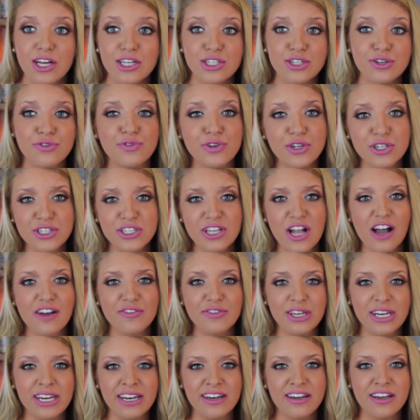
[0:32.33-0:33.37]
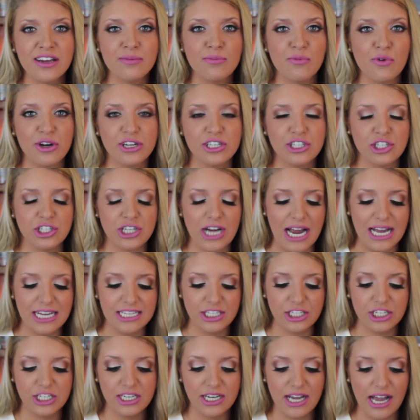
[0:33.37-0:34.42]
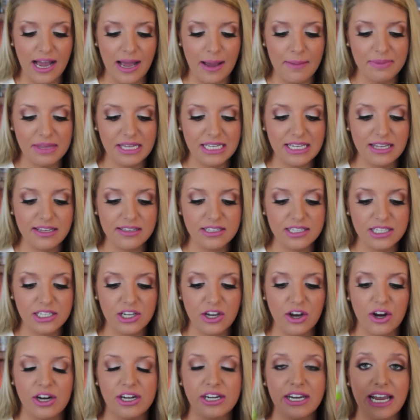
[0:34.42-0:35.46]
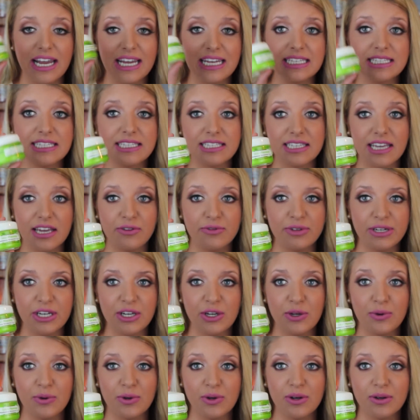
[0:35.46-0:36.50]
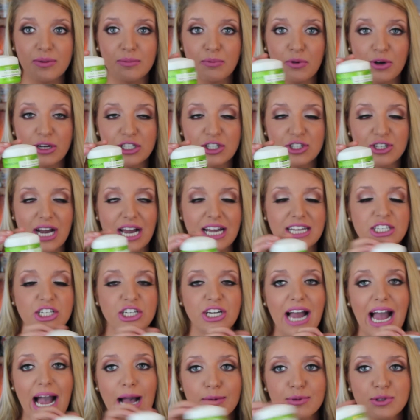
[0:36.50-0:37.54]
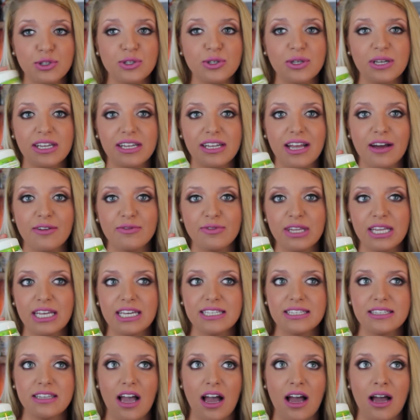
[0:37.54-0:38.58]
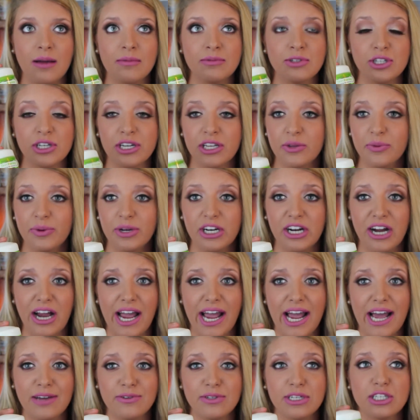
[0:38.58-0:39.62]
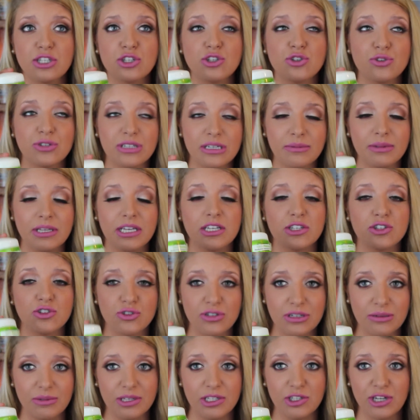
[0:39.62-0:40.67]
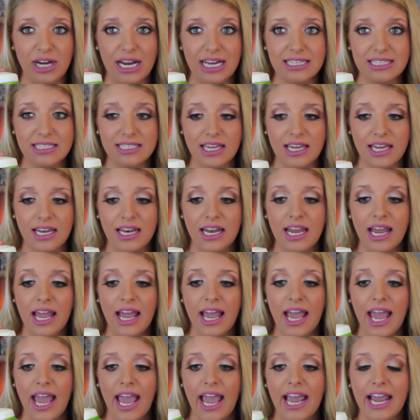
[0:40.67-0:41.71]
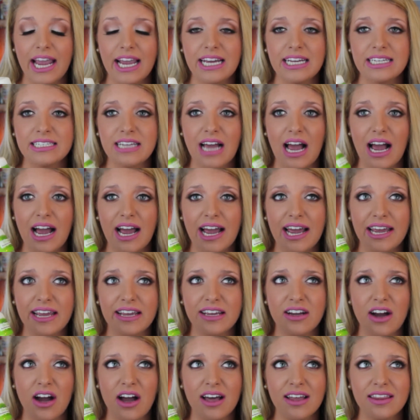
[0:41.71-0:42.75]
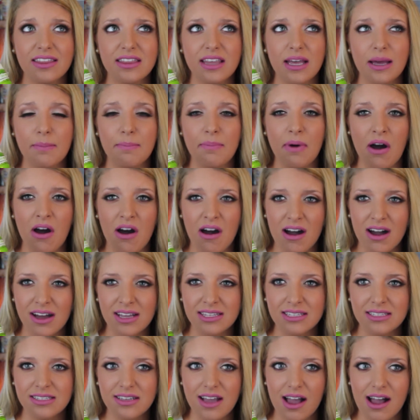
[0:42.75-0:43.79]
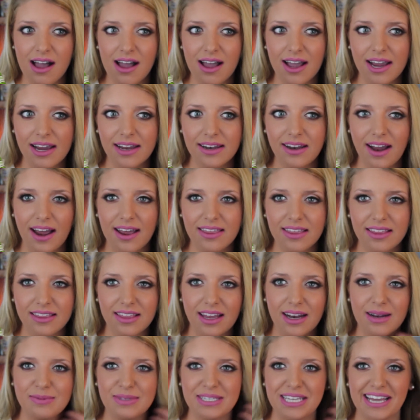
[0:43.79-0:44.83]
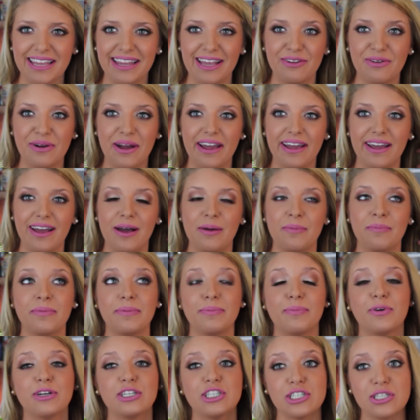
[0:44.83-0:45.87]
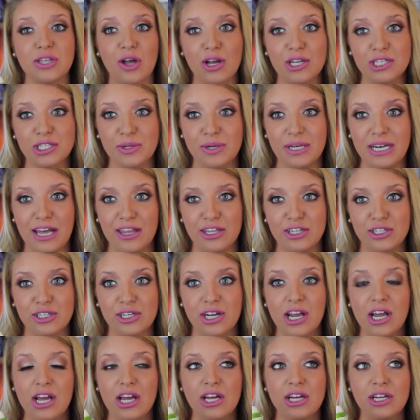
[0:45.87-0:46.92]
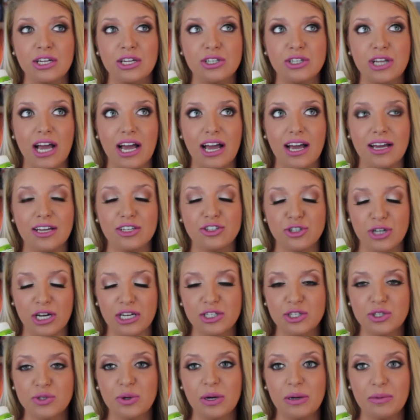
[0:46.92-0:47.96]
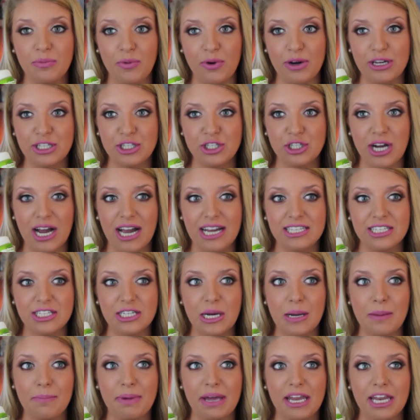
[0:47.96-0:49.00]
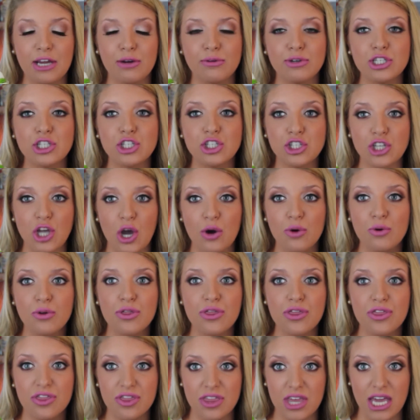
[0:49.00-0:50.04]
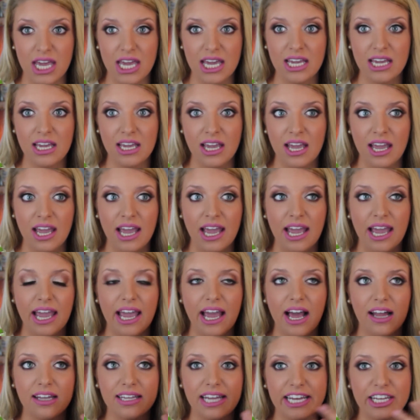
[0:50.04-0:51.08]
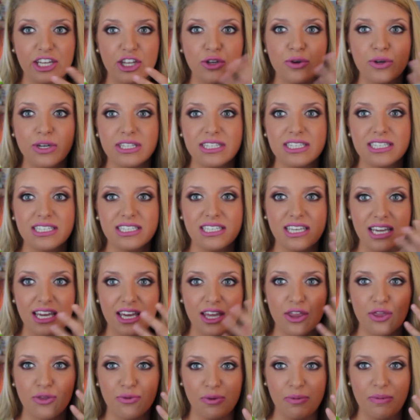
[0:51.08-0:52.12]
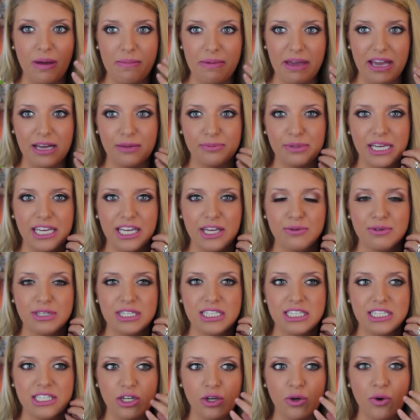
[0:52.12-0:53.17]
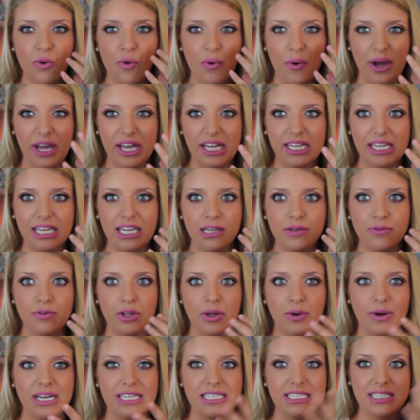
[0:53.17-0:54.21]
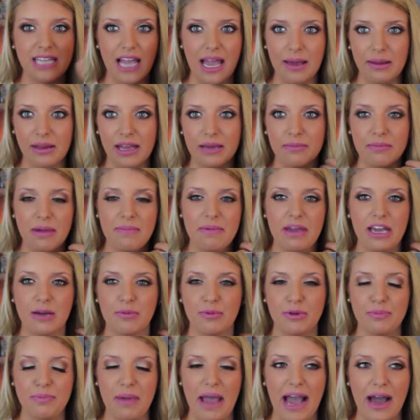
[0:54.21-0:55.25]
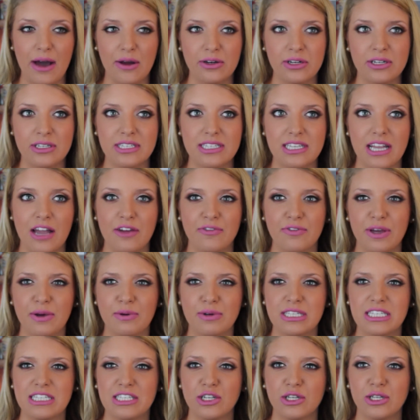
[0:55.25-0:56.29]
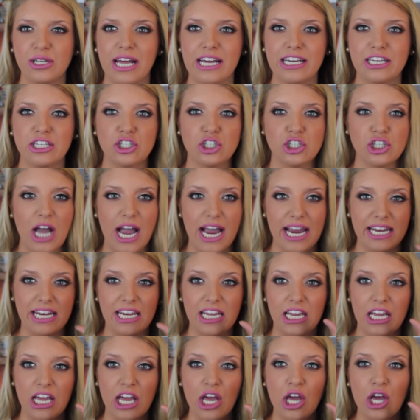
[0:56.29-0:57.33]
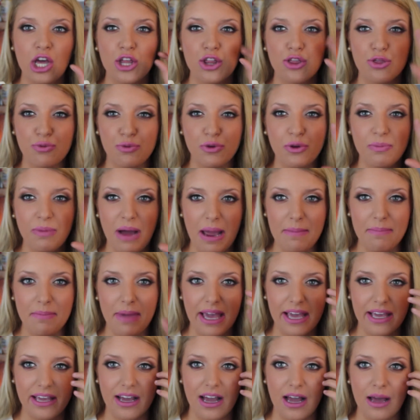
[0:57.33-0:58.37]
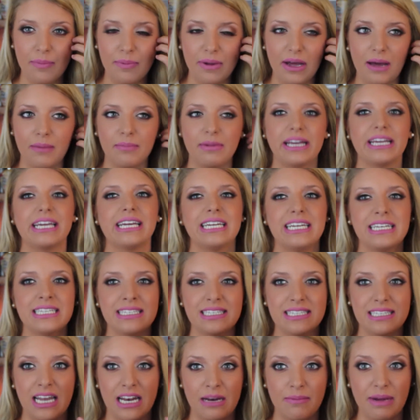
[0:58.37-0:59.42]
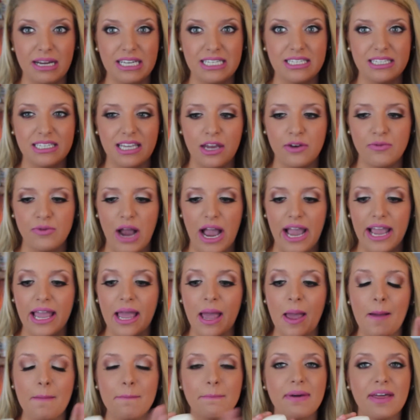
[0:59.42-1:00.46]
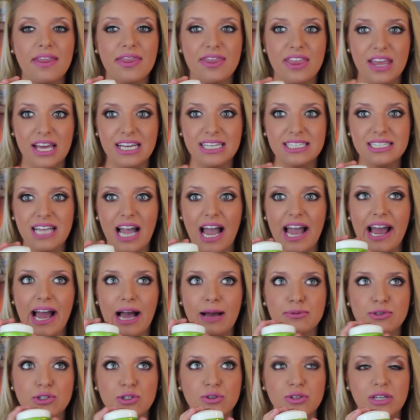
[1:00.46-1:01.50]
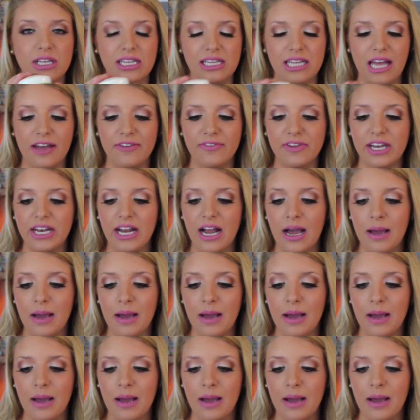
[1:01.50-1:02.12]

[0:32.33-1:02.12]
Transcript: So first off, you need a good moisturizer. This is the Garne Skin Renewal Moisturizer. Absolutely love this. During the winter I have extremely dry skin, and I got the Pond's kind, I think that I'm saying that right, which is also another drugstore moisturizer, but it was so thick. Like you could see it through my makeup, like it was still oily even though I set like my makeup with powder and stuff. It was still like shiny through my makeup, like it didn't send to my skin right. But this, I absolutely love it.